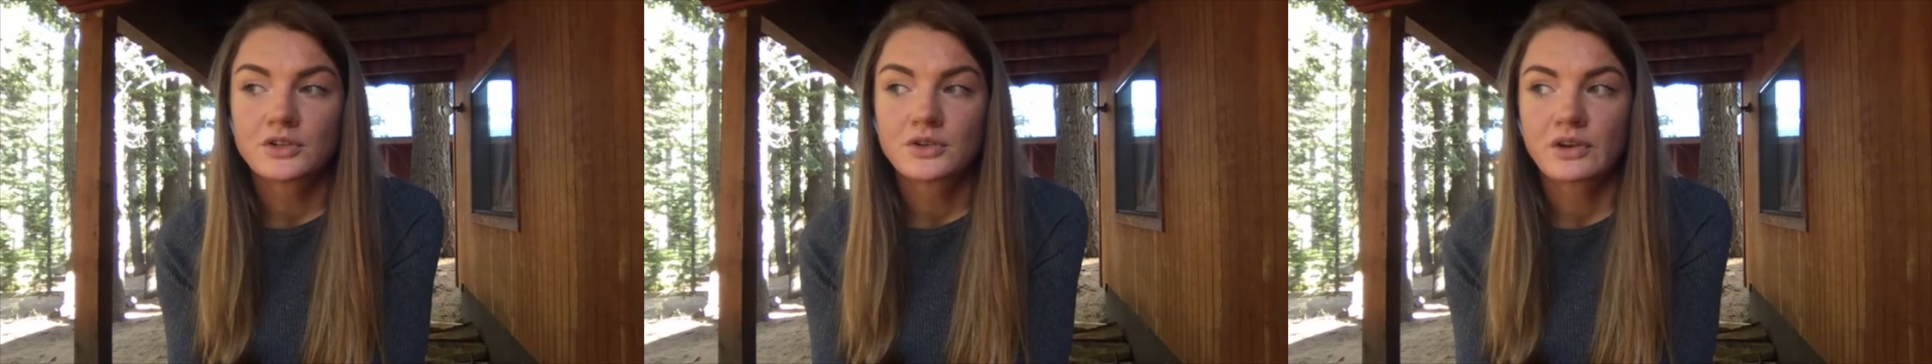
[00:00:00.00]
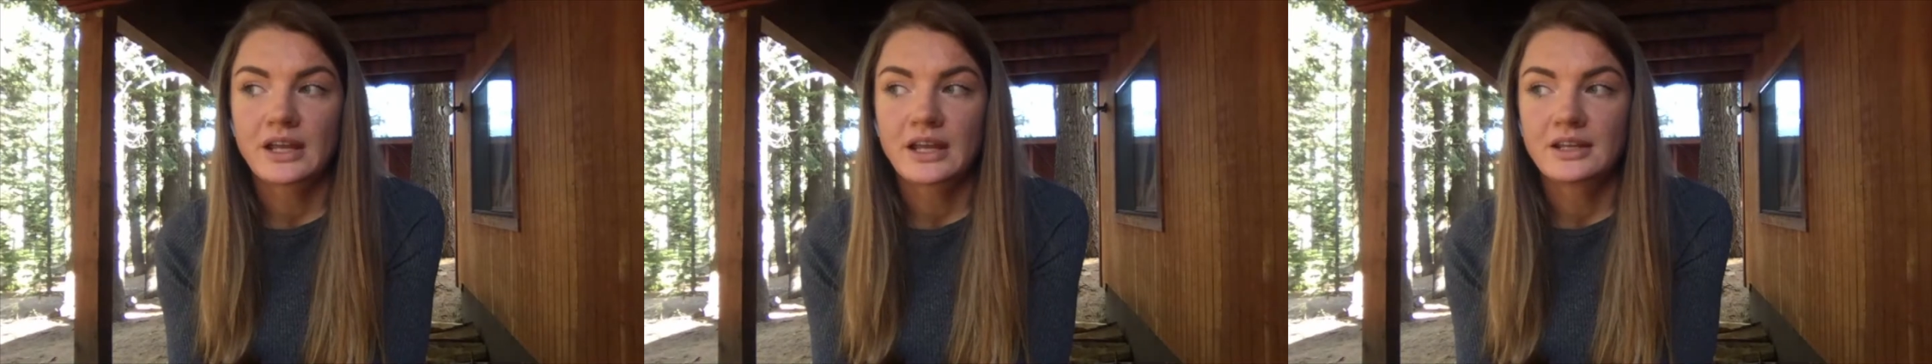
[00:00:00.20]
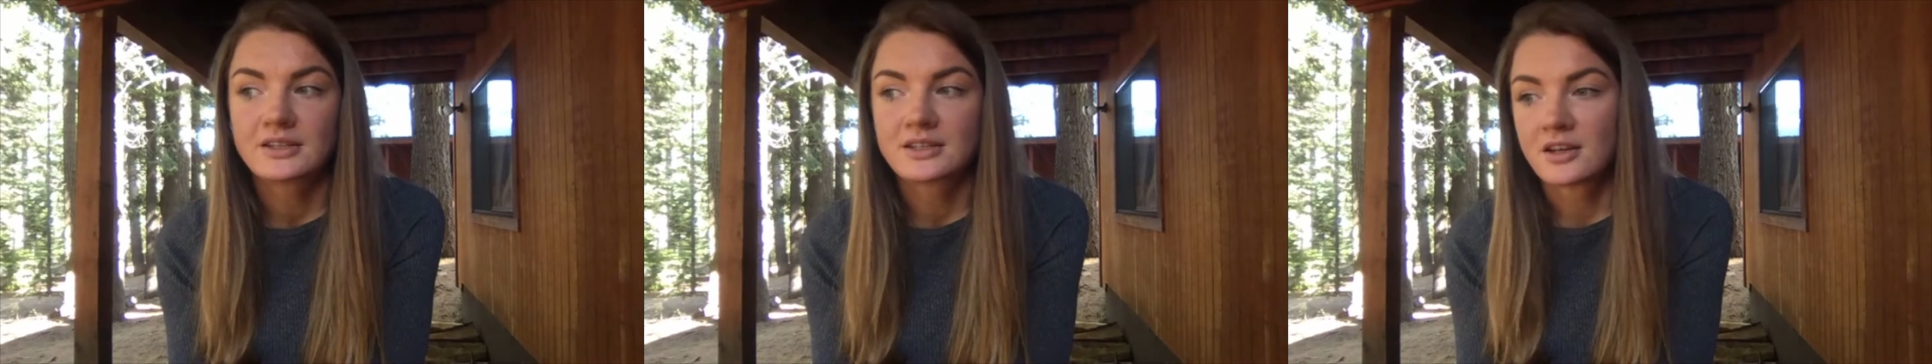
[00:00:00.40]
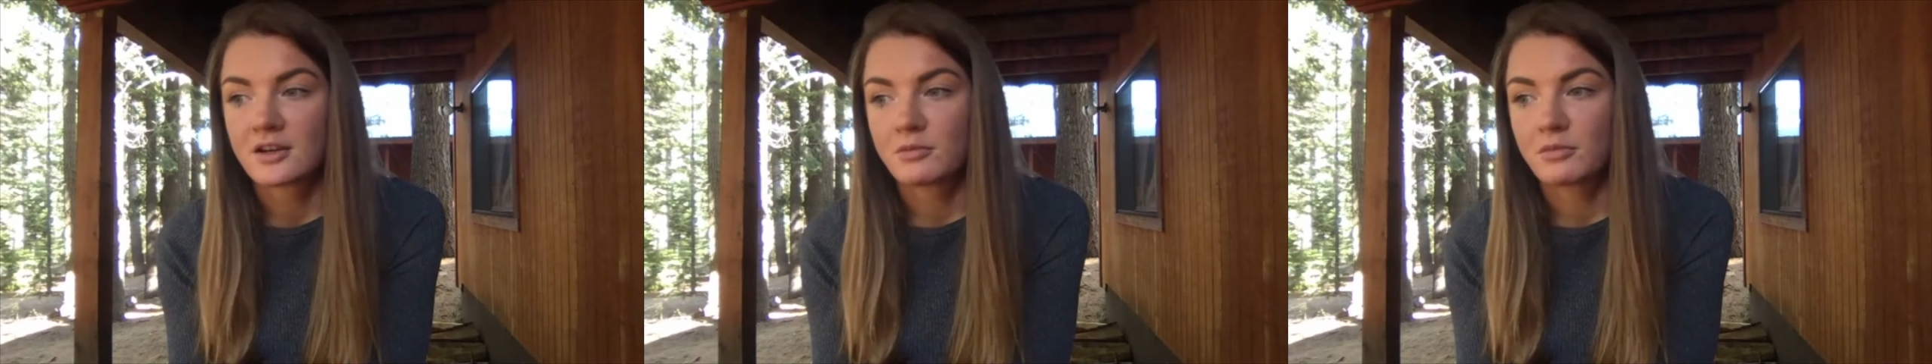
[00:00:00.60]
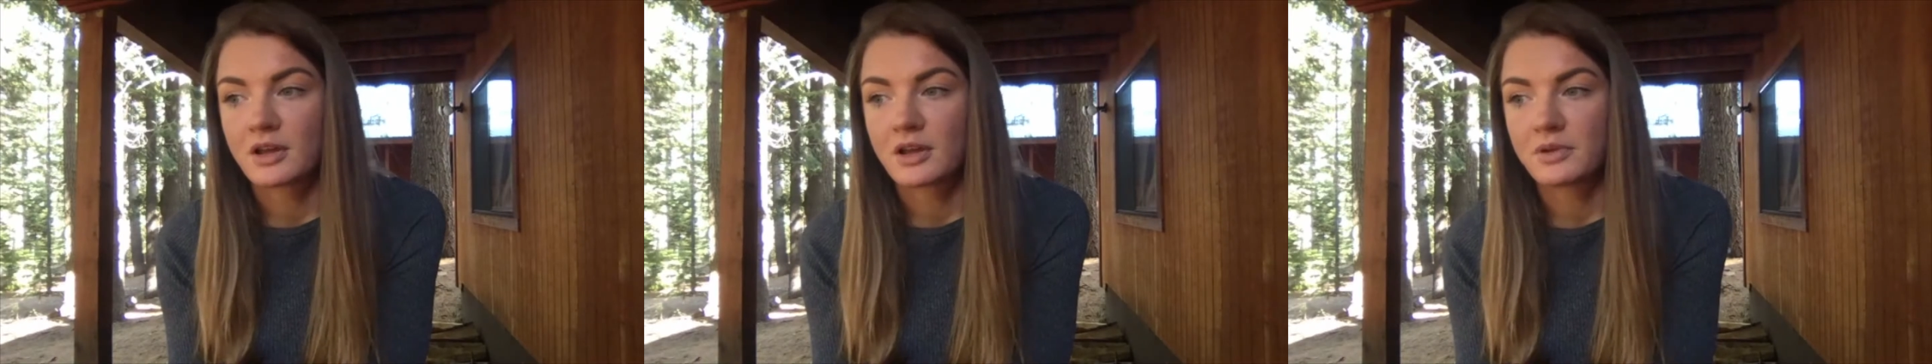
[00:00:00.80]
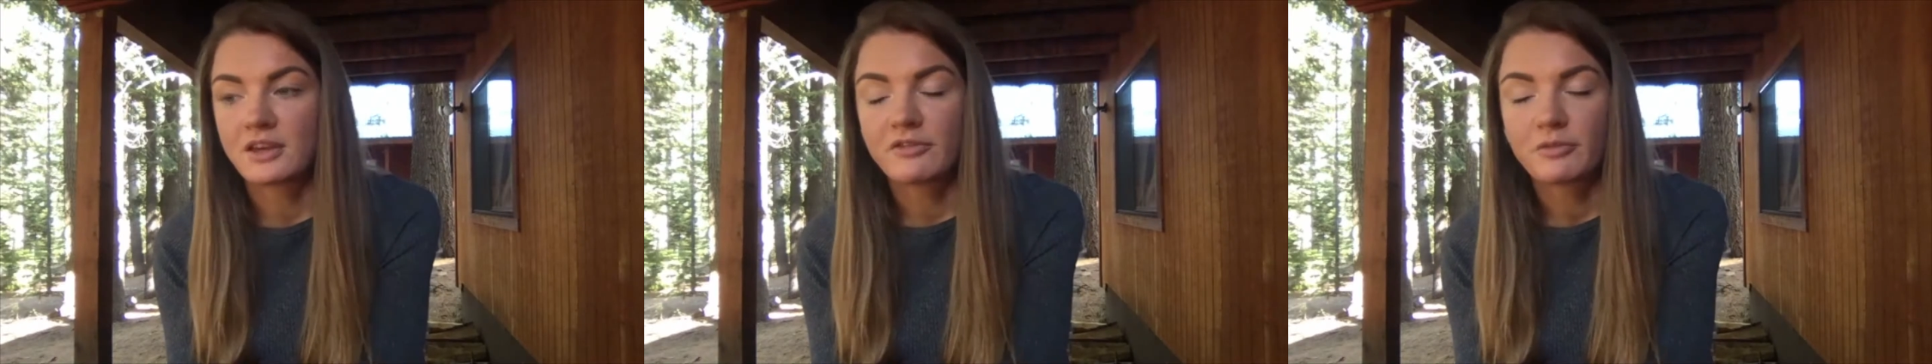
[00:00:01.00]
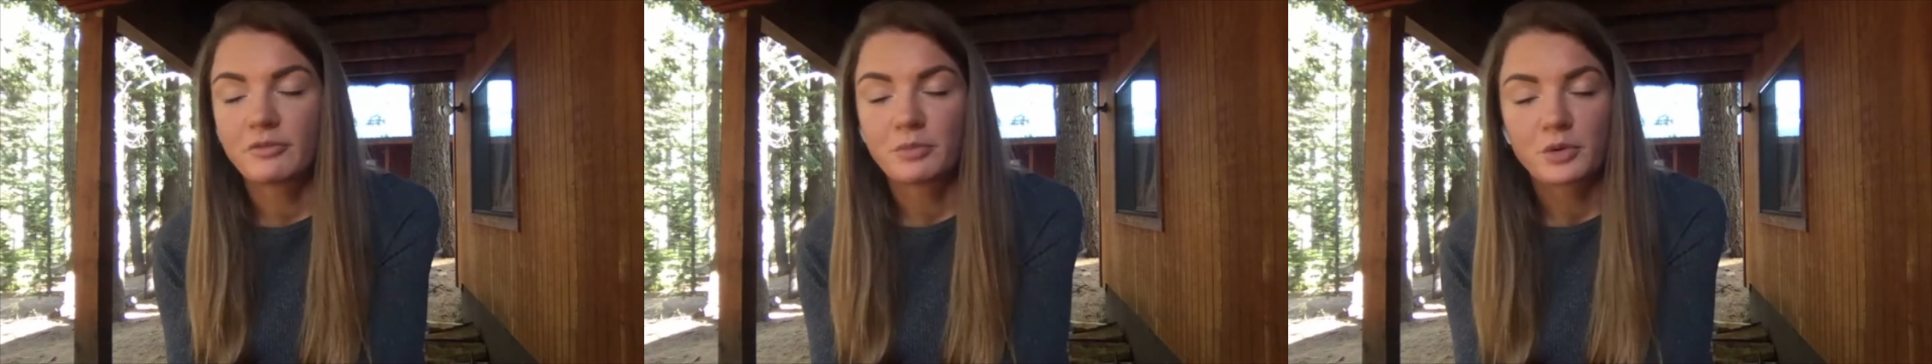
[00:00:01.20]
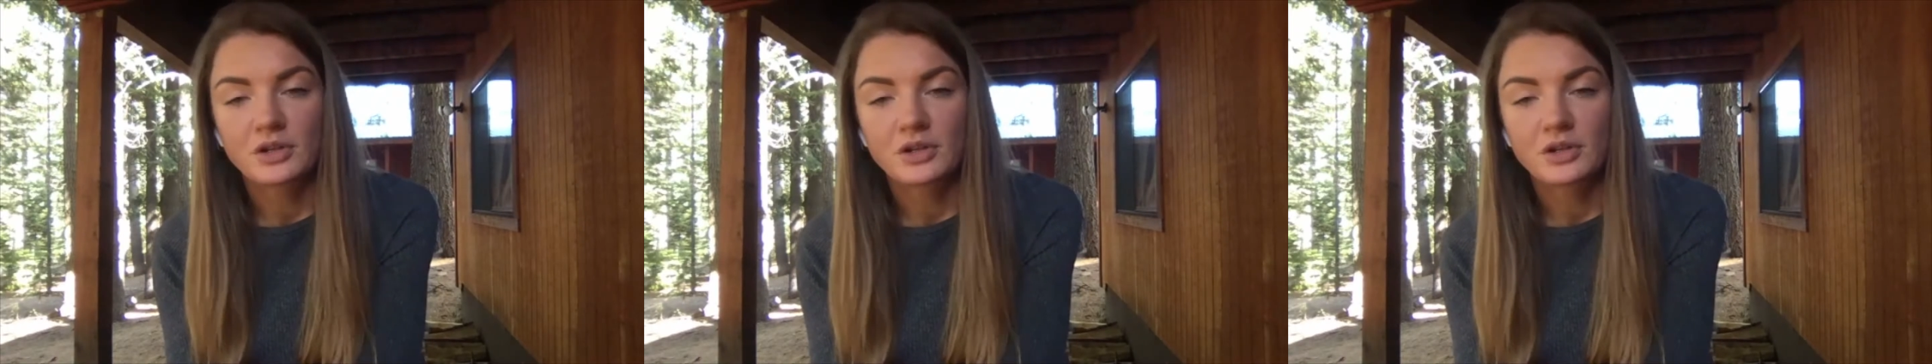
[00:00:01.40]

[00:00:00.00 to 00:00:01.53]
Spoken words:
maybe GIF prototypes.